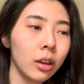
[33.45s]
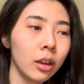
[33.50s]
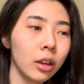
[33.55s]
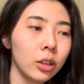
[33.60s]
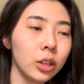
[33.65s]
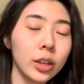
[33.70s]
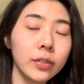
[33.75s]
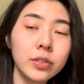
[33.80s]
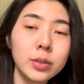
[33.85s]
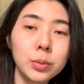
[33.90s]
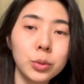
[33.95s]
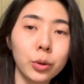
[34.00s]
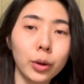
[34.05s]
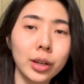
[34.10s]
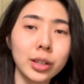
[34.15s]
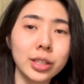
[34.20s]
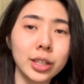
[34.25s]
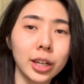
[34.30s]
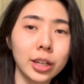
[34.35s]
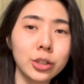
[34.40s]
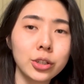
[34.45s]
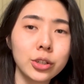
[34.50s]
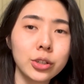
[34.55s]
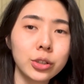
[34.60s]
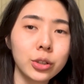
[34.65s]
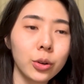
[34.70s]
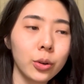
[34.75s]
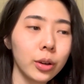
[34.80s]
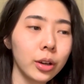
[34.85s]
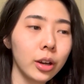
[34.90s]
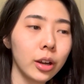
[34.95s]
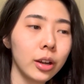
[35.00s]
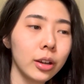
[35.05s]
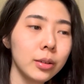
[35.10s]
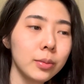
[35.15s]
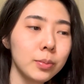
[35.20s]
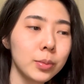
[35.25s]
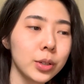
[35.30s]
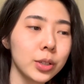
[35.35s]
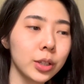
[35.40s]
You have some great textures going on,
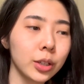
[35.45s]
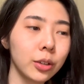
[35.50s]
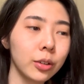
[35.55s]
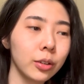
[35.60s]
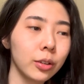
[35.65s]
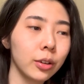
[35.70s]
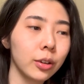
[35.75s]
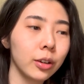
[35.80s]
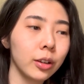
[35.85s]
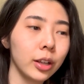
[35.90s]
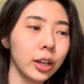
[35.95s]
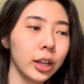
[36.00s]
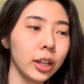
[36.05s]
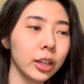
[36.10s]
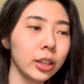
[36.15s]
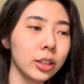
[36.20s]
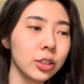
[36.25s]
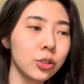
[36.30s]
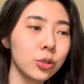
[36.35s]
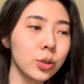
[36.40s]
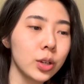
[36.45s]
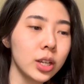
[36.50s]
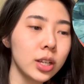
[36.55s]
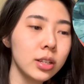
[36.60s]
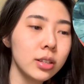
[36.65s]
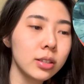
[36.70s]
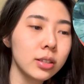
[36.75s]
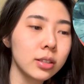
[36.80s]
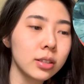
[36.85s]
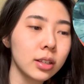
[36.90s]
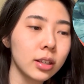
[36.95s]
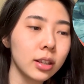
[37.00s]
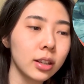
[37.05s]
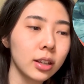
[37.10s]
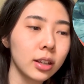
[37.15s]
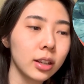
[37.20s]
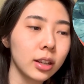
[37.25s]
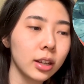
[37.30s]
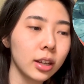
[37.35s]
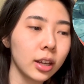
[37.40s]
particularly in the trees
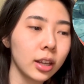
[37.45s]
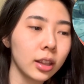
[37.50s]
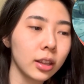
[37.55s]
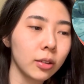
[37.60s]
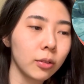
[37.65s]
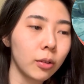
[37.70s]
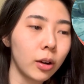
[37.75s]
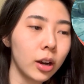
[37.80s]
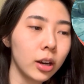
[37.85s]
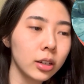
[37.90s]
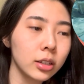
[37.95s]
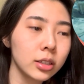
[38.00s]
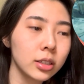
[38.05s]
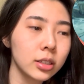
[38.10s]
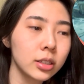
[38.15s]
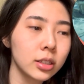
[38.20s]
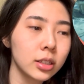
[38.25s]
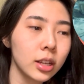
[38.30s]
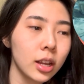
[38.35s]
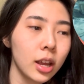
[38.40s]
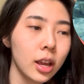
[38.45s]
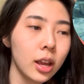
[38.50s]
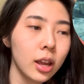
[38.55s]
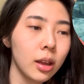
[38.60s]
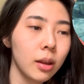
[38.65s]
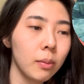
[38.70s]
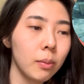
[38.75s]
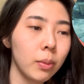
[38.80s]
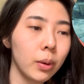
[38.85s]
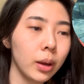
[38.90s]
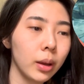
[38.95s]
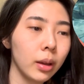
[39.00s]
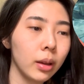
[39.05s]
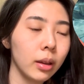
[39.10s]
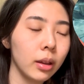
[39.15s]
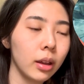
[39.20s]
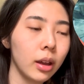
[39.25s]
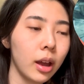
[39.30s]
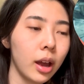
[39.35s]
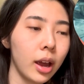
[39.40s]
and the rocks, but
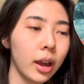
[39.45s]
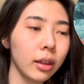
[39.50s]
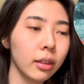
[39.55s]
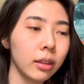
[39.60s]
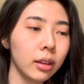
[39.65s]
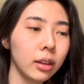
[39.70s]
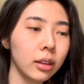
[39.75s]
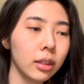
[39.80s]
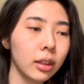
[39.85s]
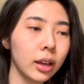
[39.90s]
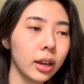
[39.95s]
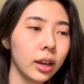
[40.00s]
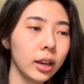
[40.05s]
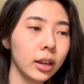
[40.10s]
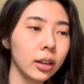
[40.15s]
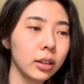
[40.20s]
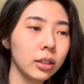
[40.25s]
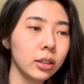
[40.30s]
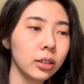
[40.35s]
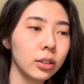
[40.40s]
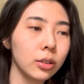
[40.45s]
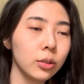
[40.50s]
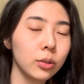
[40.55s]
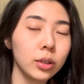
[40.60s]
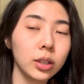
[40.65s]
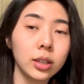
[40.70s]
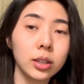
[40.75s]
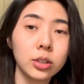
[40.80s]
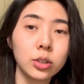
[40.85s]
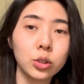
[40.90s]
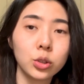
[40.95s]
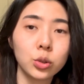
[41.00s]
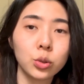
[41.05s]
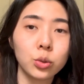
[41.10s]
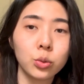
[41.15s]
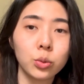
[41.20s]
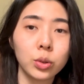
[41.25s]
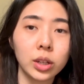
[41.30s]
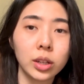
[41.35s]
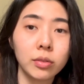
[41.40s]
I think that you need to
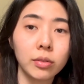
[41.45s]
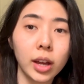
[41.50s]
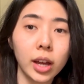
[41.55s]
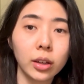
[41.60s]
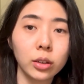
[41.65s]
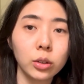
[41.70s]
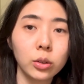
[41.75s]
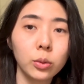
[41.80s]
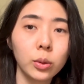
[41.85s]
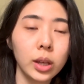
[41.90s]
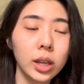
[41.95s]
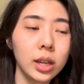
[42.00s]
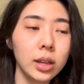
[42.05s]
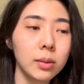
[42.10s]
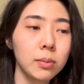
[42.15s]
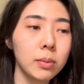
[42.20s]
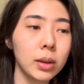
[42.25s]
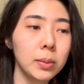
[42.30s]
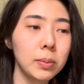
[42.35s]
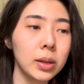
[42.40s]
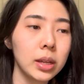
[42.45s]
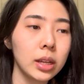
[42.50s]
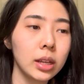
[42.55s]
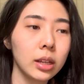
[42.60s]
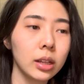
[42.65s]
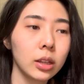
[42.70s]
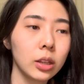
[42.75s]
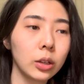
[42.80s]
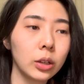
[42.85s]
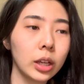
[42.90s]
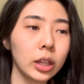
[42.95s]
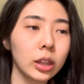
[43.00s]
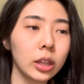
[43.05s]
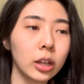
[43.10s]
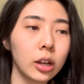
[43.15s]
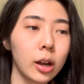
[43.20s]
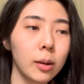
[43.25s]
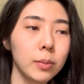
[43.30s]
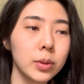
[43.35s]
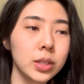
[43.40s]
reevaluate, maybe look at the
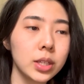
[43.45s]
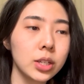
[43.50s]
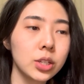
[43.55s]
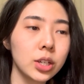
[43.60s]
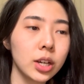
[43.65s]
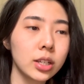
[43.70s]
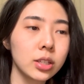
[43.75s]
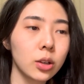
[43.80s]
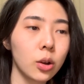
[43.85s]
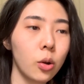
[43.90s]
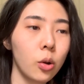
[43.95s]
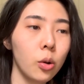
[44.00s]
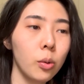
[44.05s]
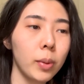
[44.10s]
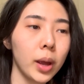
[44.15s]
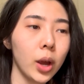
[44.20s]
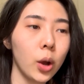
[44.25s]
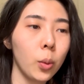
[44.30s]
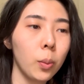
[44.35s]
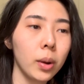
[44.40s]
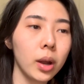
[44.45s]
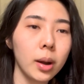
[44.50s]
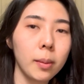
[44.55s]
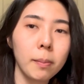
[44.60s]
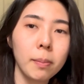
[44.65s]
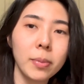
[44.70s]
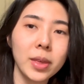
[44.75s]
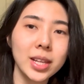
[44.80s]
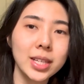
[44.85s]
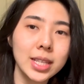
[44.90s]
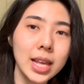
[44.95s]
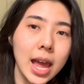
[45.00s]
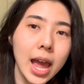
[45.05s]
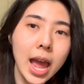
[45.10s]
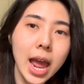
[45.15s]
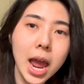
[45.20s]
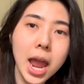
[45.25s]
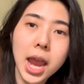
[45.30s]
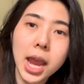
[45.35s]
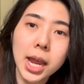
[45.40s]
composition as a whole by opening up this
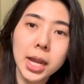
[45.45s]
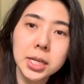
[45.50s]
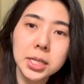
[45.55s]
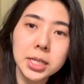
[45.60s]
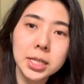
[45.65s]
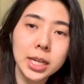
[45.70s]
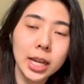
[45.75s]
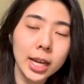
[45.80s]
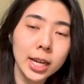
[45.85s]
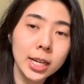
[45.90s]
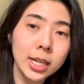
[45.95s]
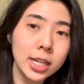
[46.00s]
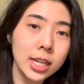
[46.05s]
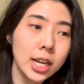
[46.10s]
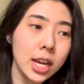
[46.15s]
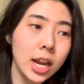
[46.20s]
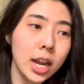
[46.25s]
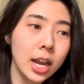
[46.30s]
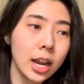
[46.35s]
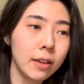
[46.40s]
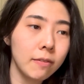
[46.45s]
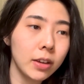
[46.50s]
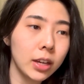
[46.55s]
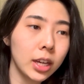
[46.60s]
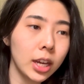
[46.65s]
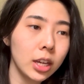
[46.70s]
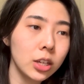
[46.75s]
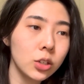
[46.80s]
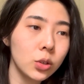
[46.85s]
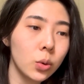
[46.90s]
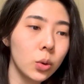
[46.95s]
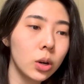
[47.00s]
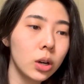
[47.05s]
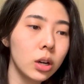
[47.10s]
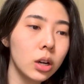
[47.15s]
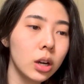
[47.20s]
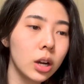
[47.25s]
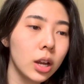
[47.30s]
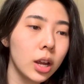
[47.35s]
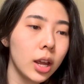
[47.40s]
handy dandy navigator,
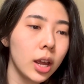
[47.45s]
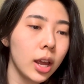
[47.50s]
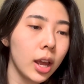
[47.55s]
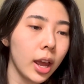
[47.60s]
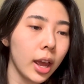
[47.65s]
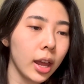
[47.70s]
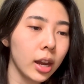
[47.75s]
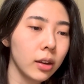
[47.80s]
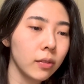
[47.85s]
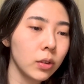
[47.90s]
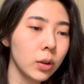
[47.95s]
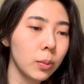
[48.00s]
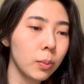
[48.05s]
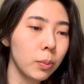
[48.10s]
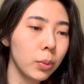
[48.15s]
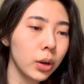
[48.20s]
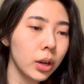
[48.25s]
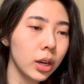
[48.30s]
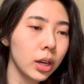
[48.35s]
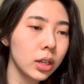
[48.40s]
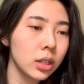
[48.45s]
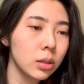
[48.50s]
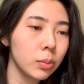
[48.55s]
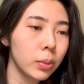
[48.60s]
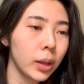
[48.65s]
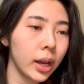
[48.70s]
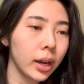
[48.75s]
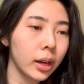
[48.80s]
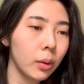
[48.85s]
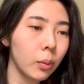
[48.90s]
and if you put it into black and